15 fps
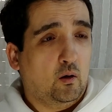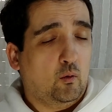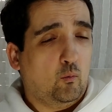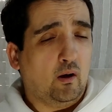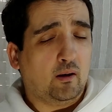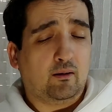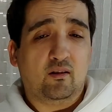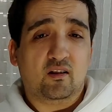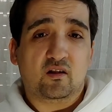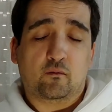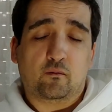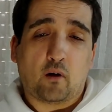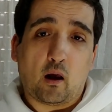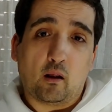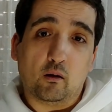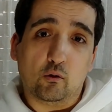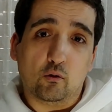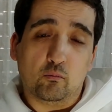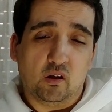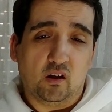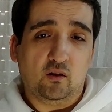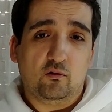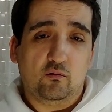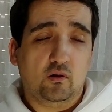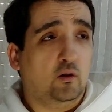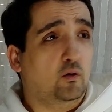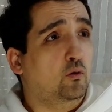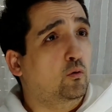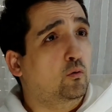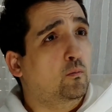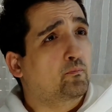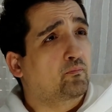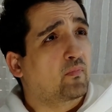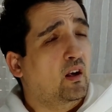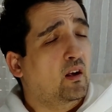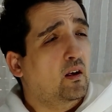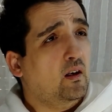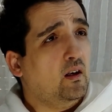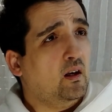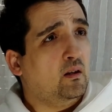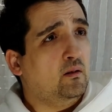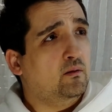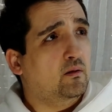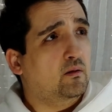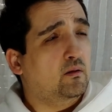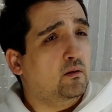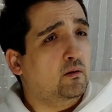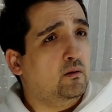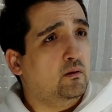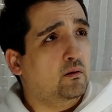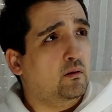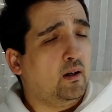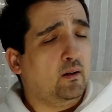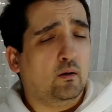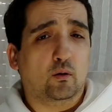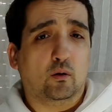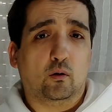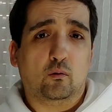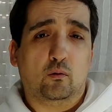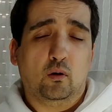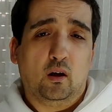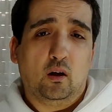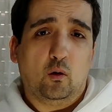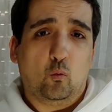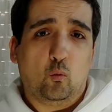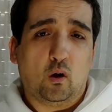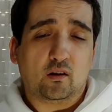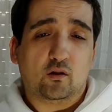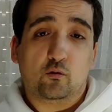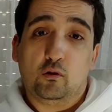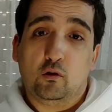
what does value mean to you, and I don't know, what do